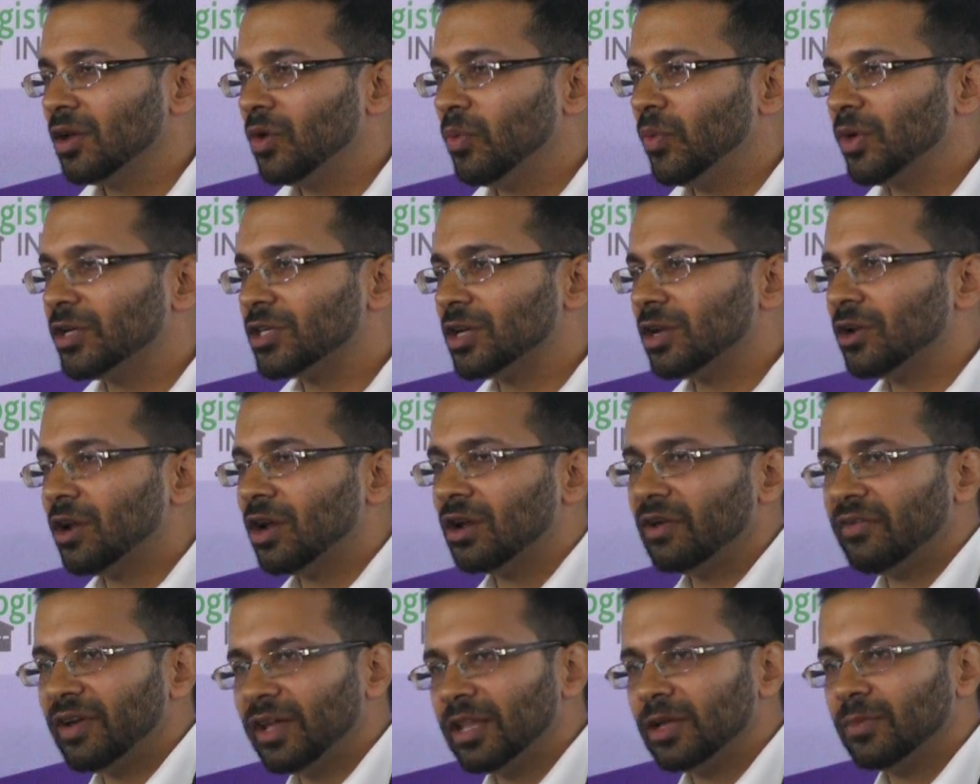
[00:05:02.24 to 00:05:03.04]
which are not
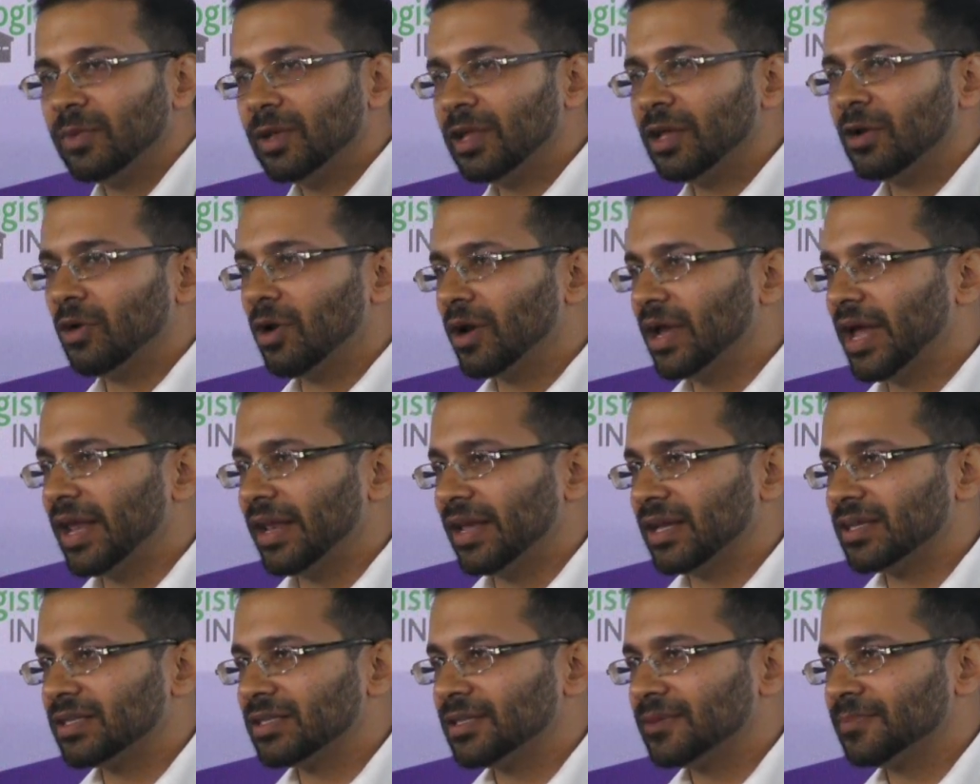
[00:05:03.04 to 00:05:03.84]
available in
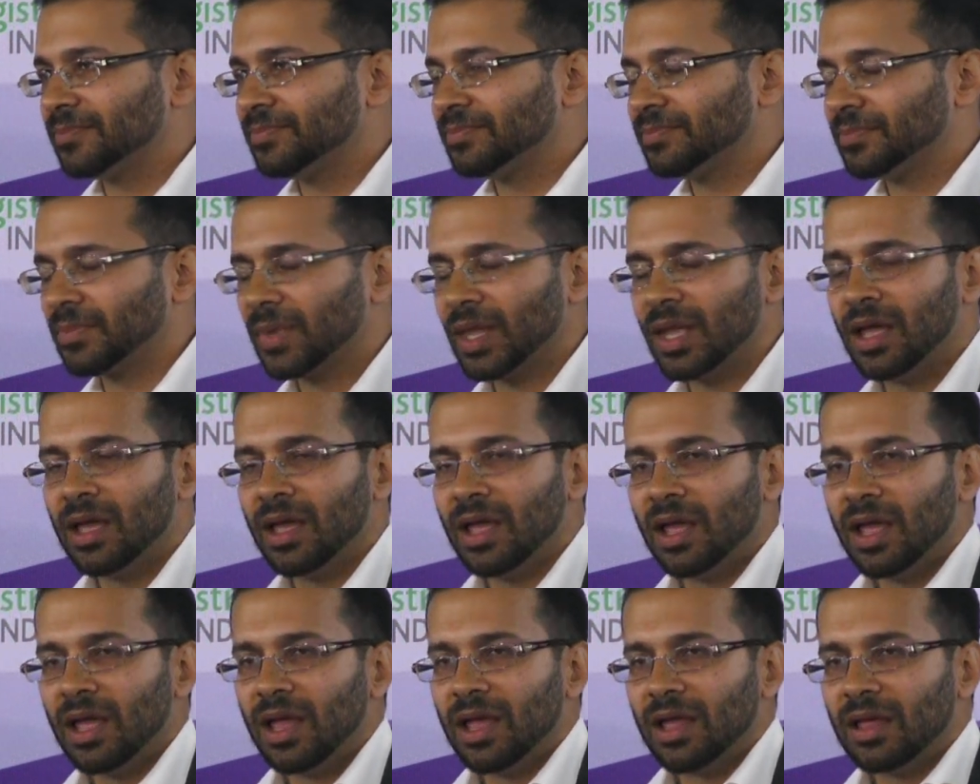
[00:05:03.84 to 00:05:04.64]
organics.
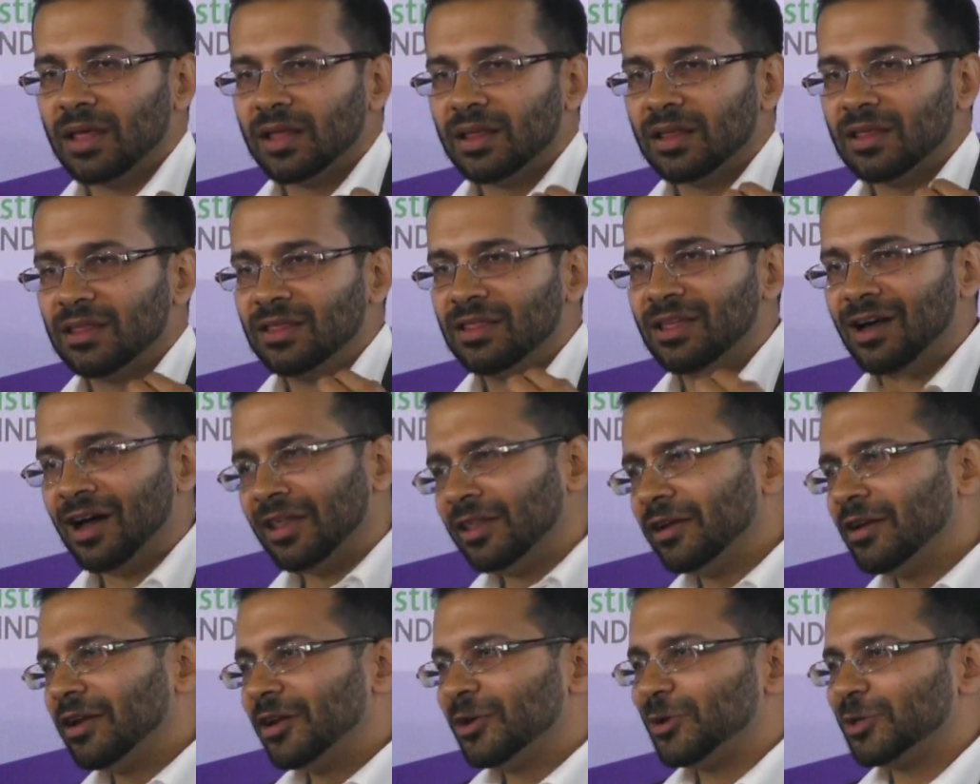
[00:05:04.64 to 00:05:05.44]
The
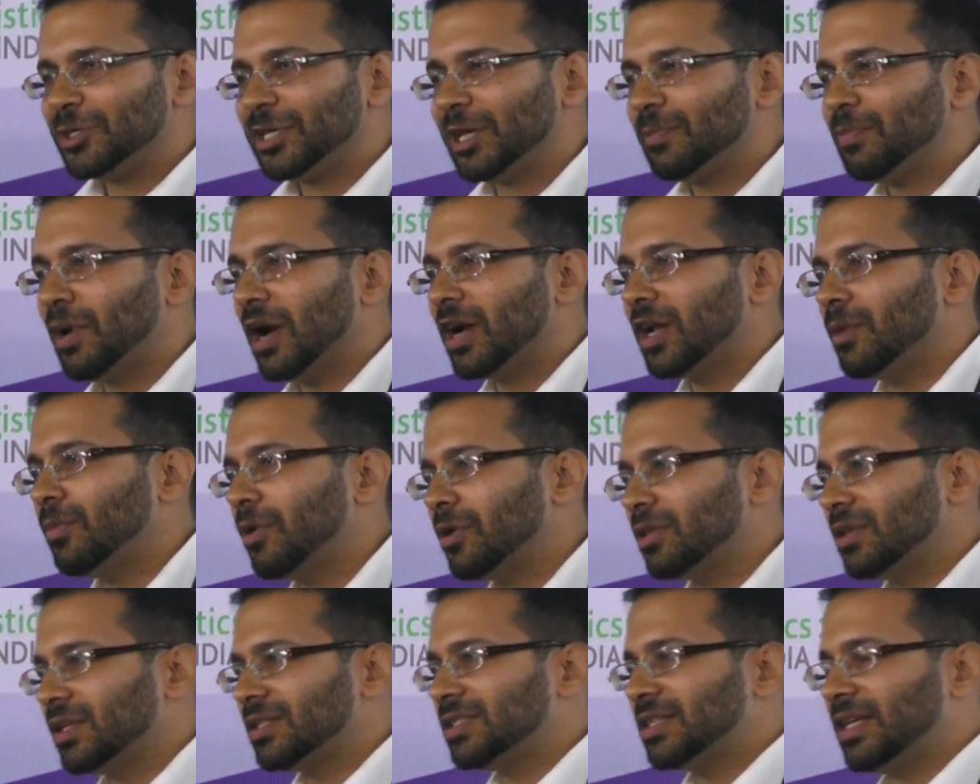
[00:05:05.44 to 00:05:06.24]
other interesting part
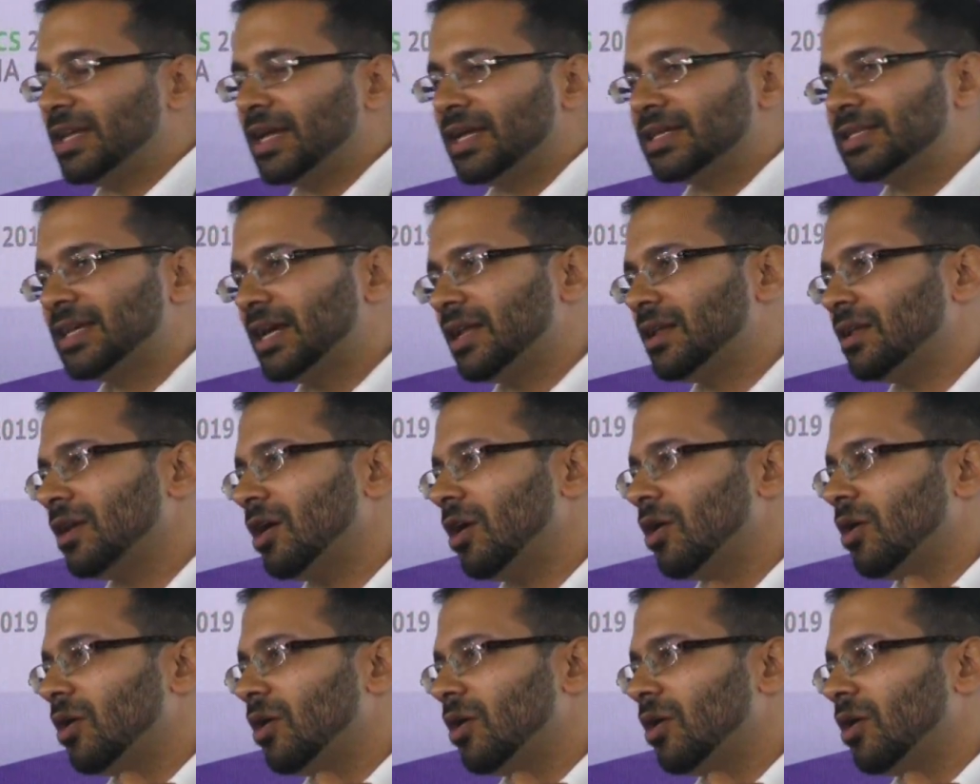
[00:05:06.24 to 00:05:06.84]
about this thing is that